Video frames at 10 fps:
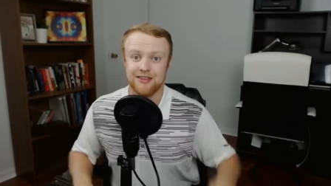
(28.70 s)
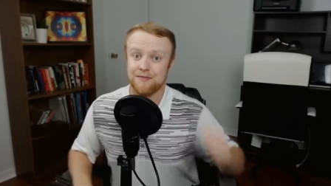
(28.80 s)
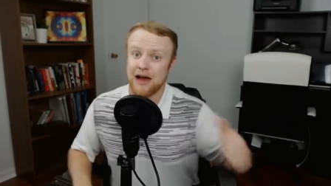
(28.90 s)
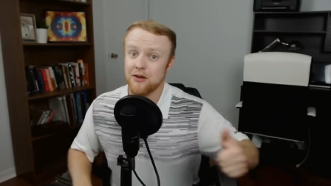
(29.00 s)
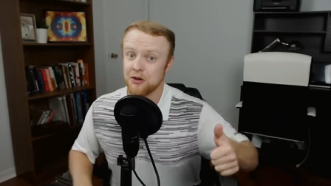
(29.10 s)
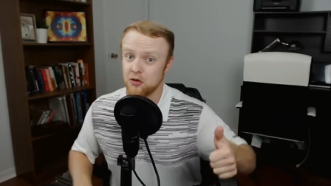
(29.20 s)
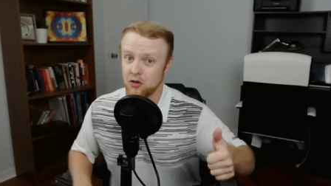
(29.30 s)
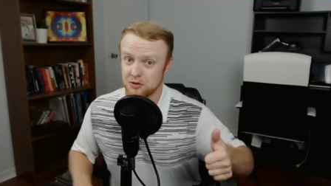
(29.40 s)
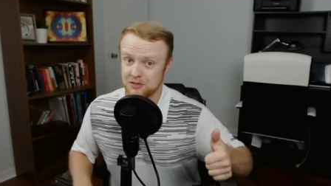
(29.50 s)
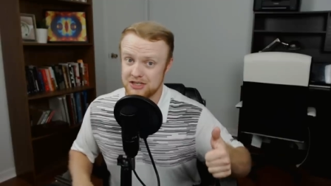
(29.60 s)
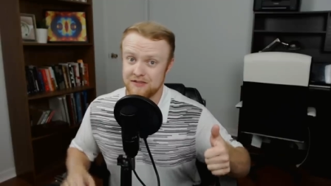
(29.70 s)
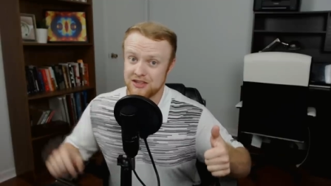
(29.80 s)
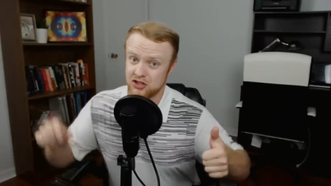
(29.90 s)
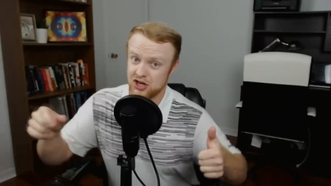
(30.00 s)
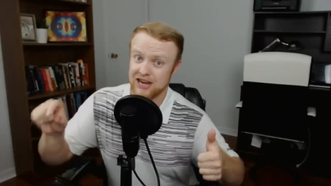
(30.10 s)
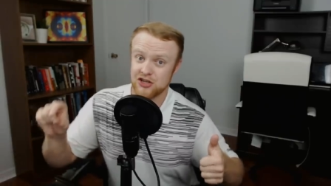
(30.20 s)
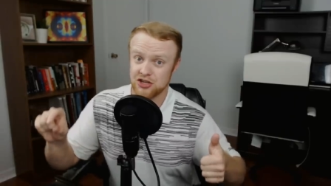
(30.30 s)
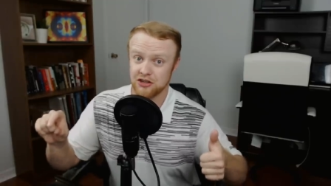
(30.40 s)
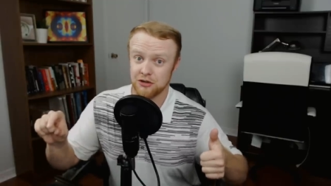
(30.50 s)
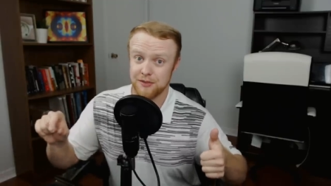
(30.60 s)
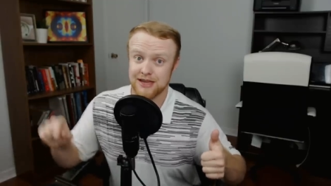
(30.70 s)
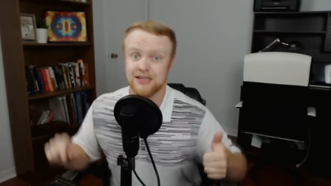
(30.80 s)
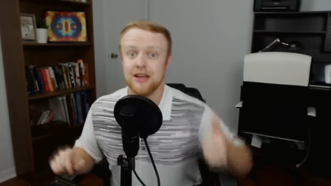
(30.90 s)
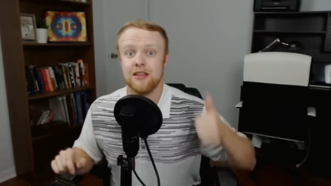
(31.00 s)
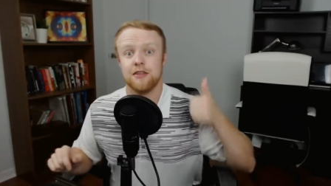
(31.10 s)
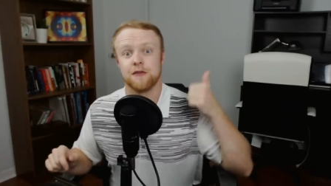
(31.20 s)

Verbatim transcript: amount you're going to receive has changed a little bit, the